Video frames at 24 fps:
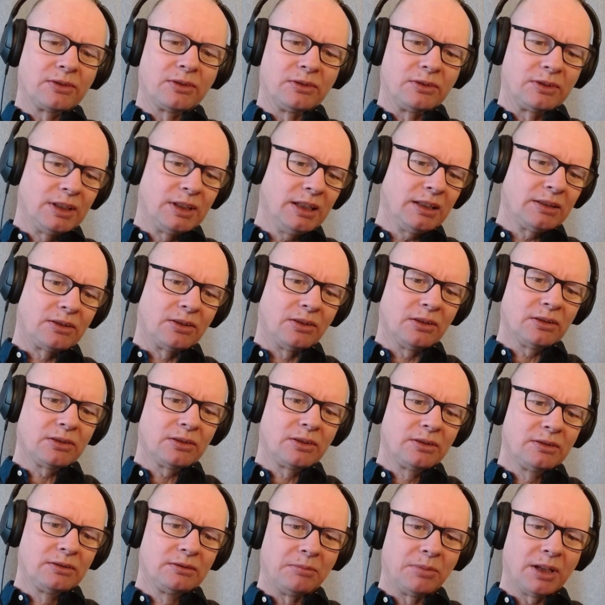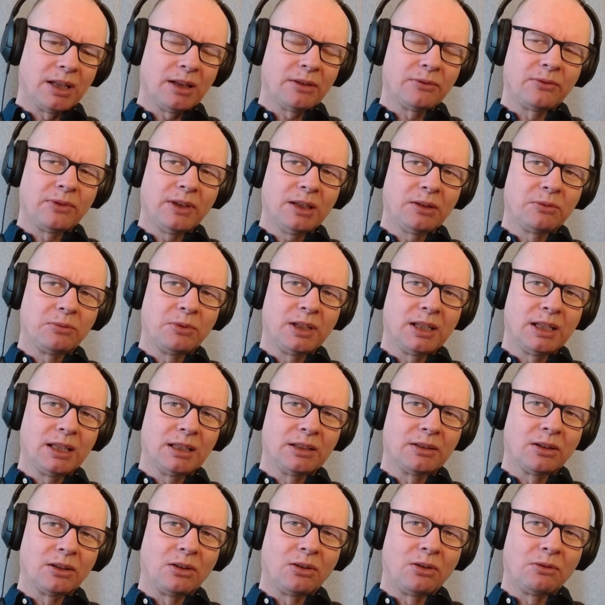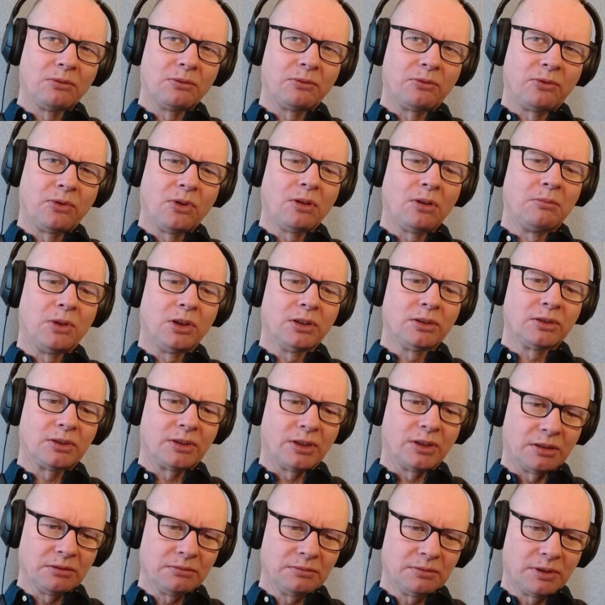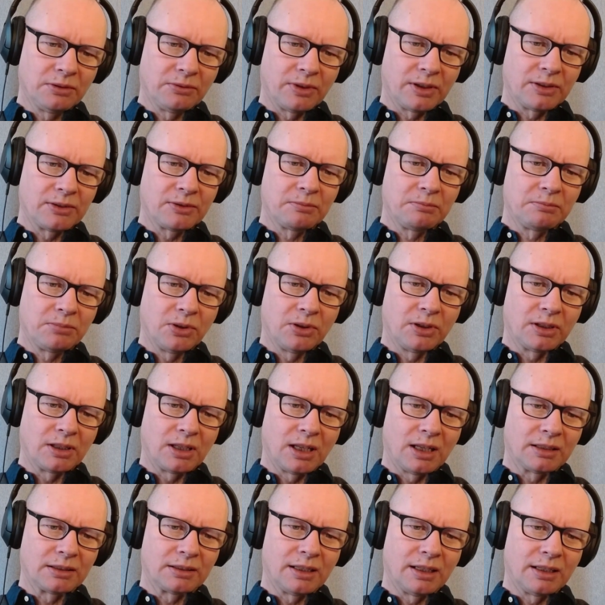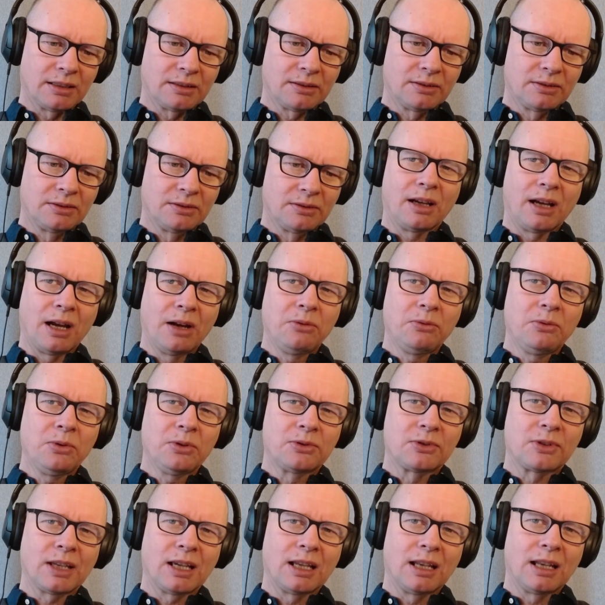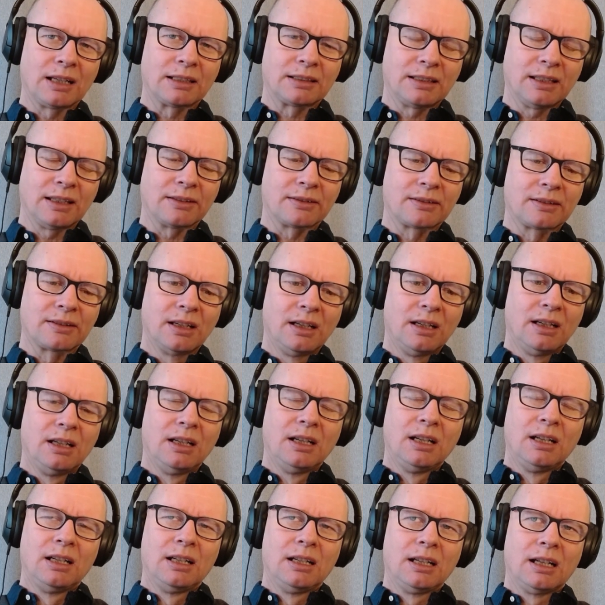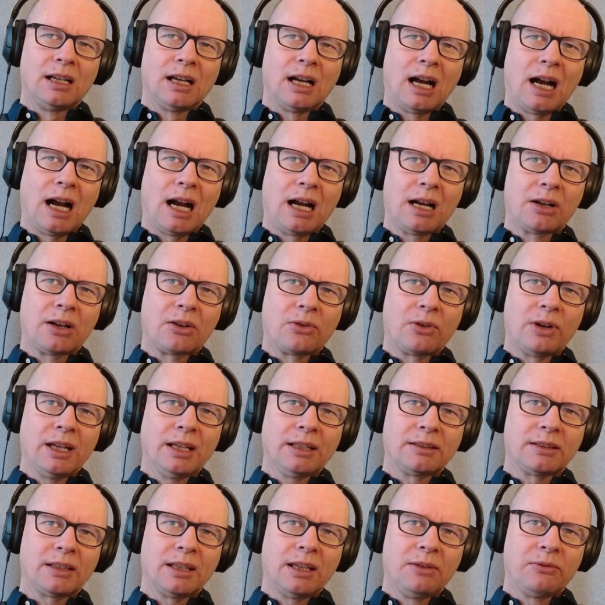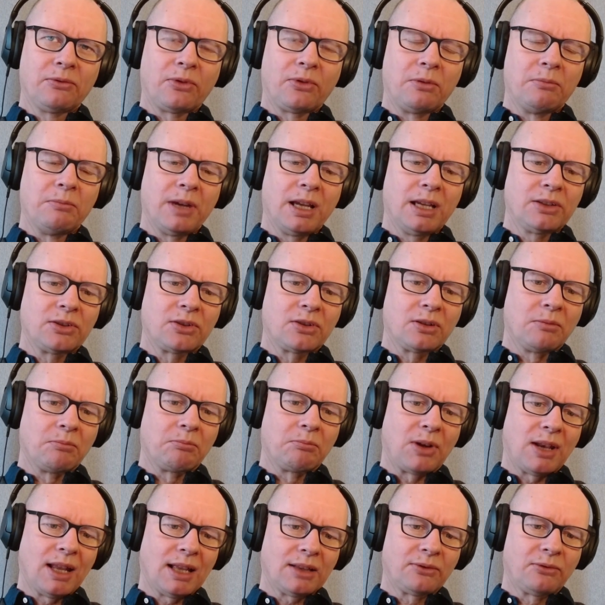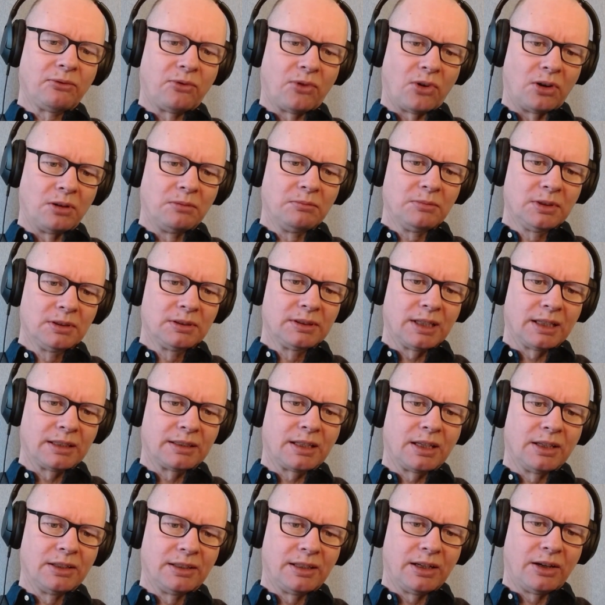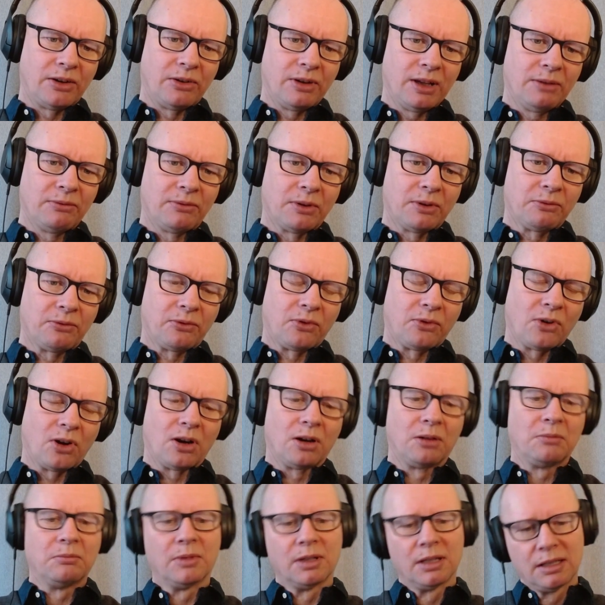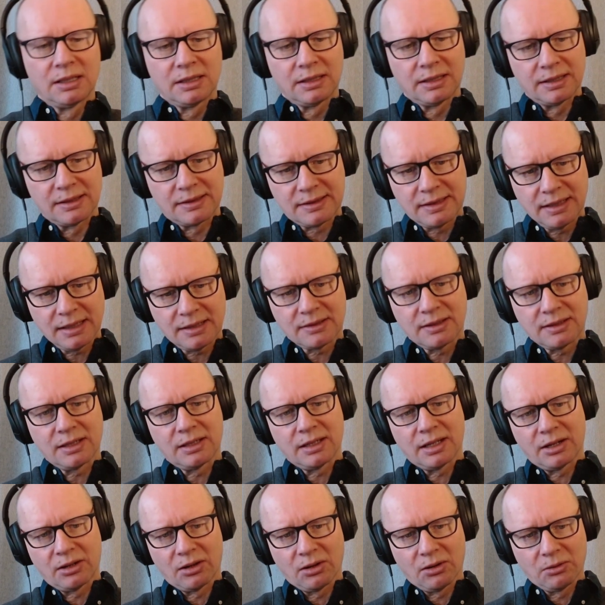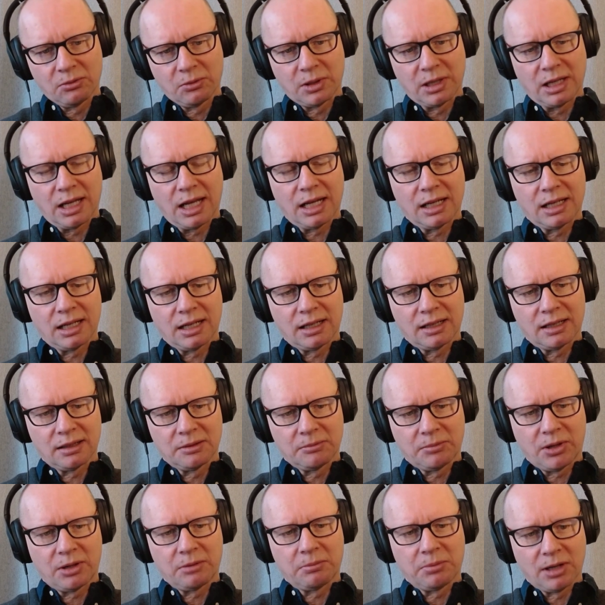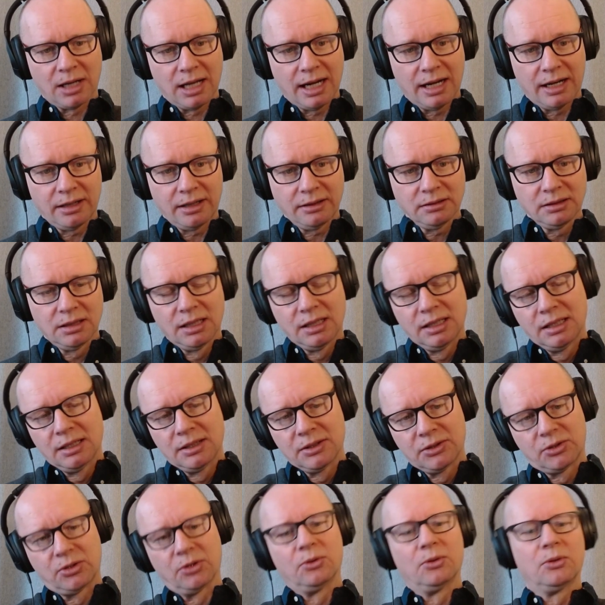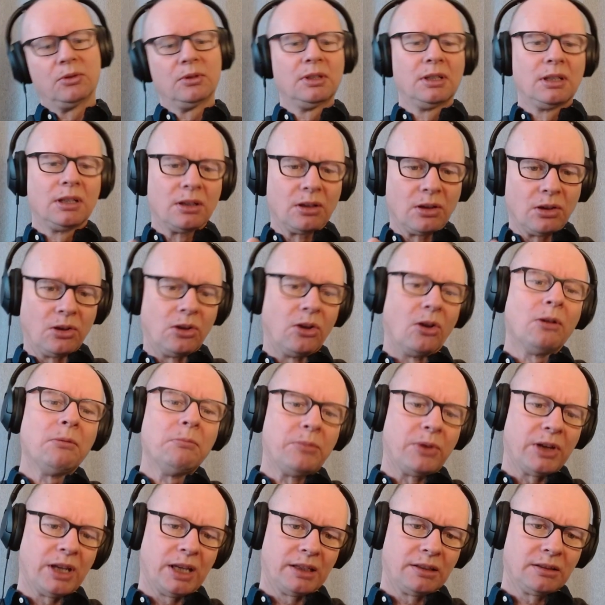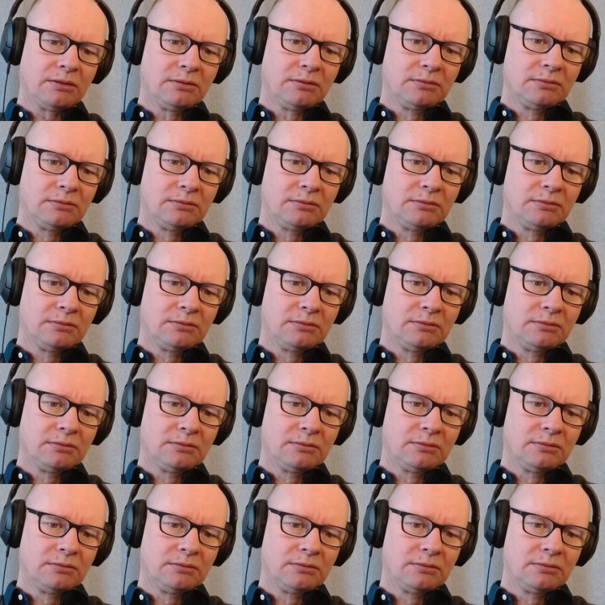on TikTok, but I think we need a full Monty, if I put it like that. I would say like this: a great information platform that can derive from the 16-year-old with purple hair to lobbying.